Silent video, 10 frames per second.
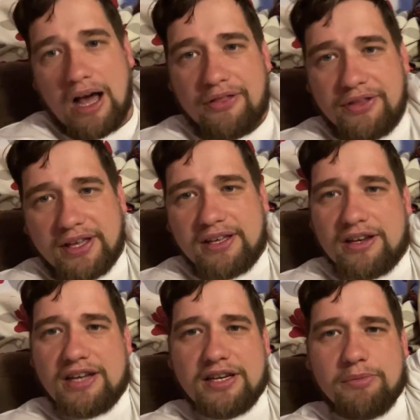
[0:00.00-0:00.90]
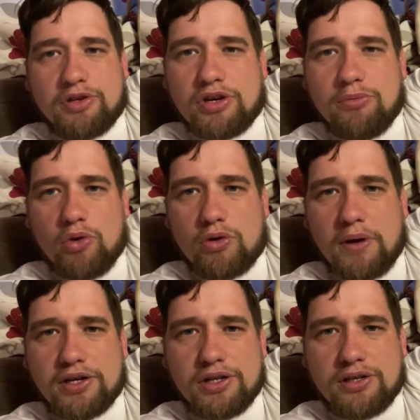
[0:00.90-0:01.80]
I think, unless anybody's got any more
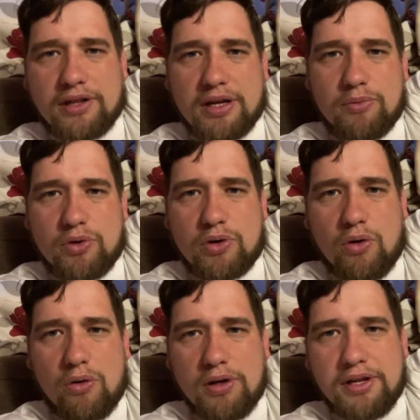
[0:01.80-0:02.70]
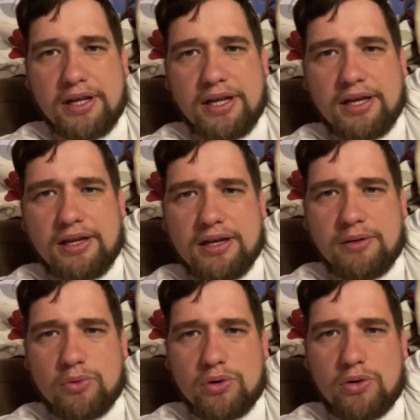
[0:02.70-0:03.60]
questions, I think I'm going to call it
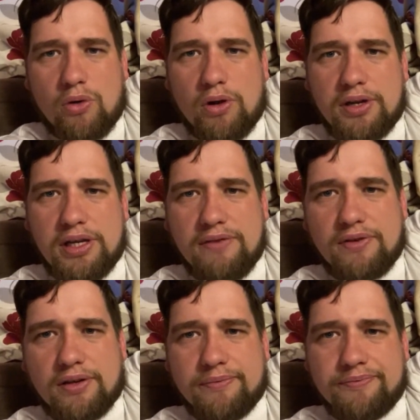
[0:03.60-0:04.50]
an evening.